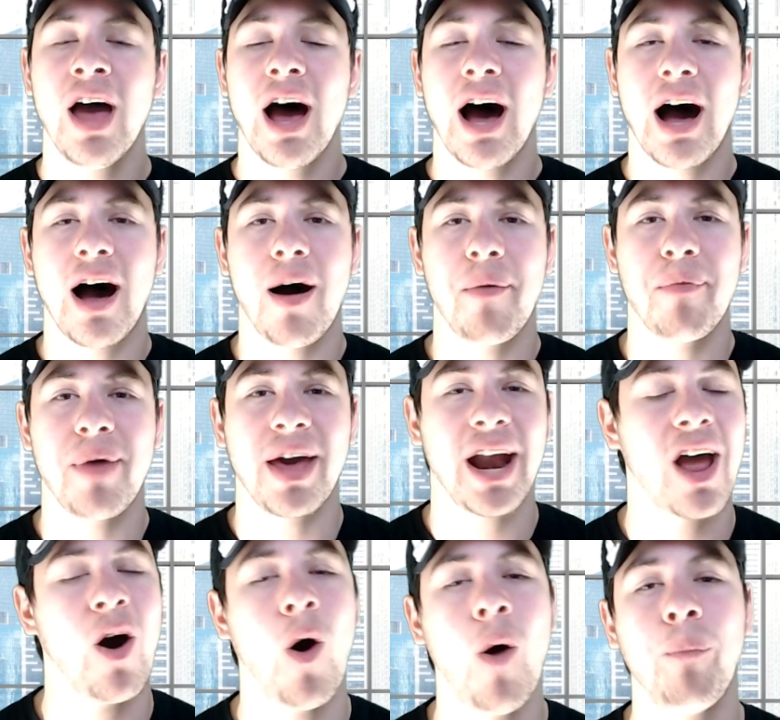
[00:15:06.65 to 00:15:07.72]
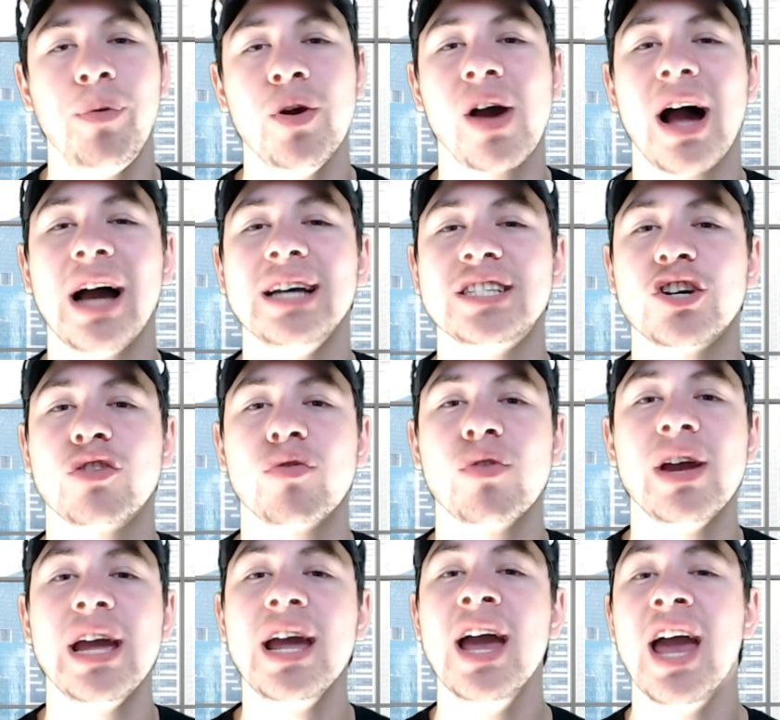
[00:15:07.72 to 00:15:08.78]
and I hope you guys
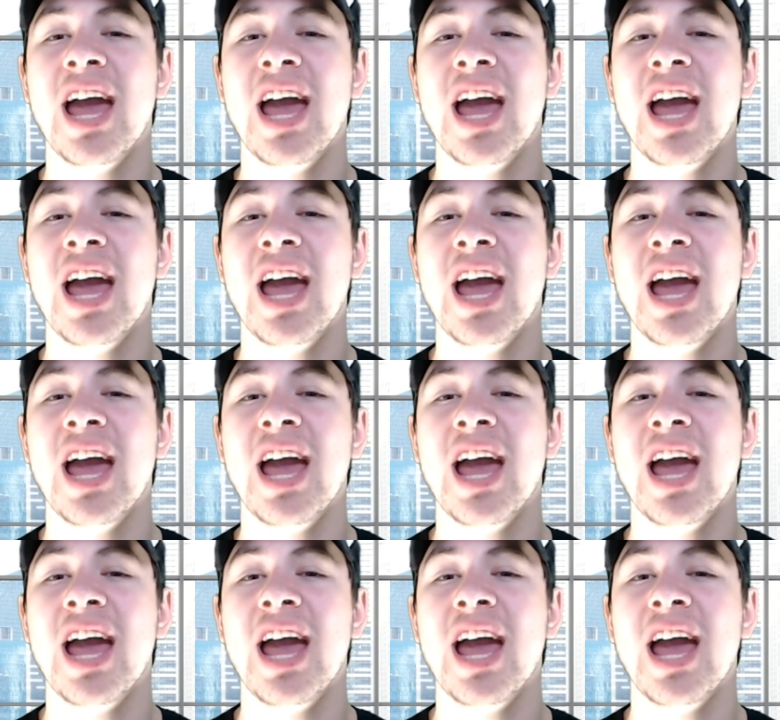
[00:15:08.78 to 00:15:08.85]
agree.